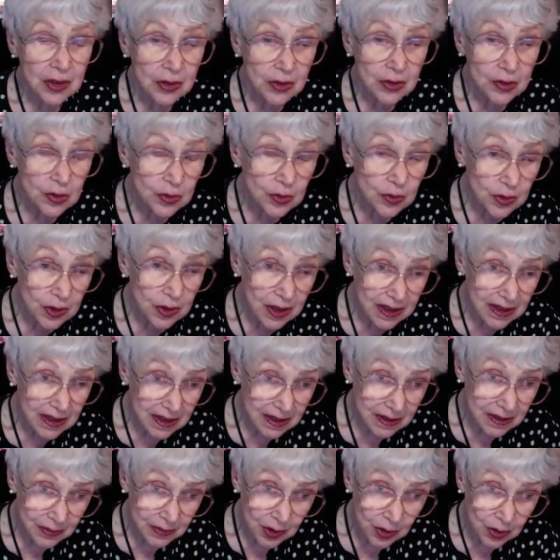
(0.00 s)
who
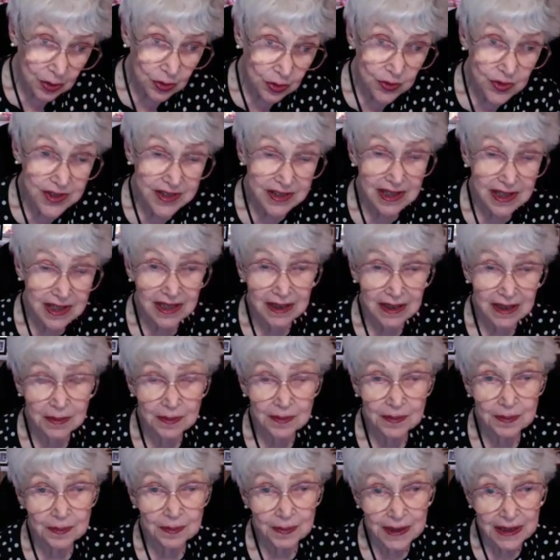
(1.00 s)
owns a
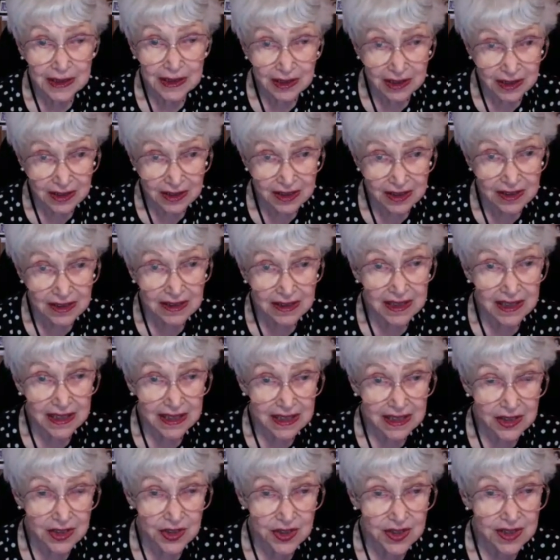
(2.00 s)
PR
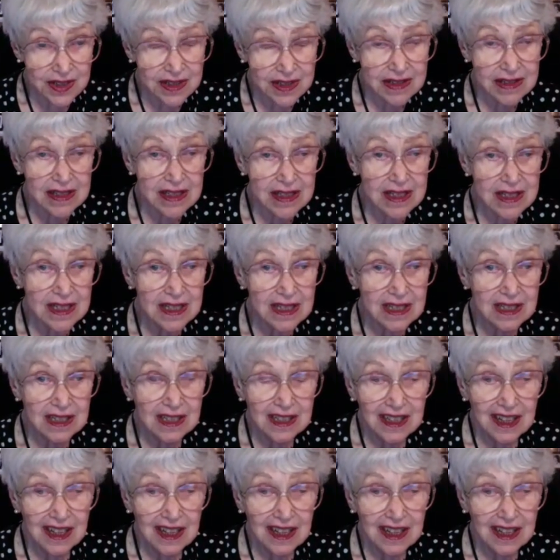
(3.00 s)
agency,